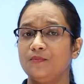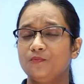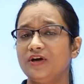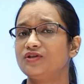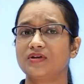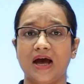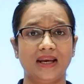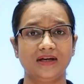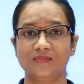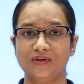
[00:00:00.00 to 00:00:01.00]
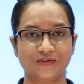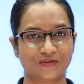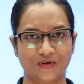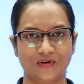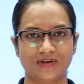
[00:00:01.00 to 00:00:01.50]
Which animal
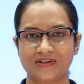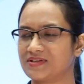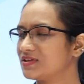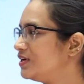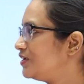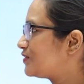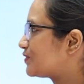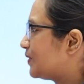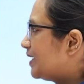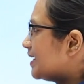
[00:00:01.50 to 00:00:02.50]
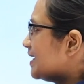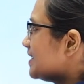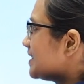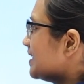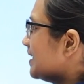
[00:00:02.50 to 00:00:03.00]
roars? So, it
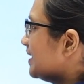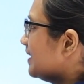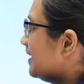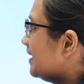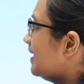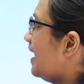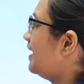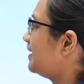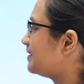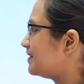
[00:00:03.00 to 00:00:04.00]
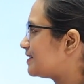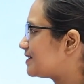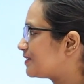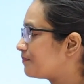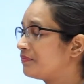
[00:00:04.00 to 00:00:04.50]
is the
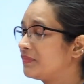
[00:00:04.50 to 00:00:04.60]
lions.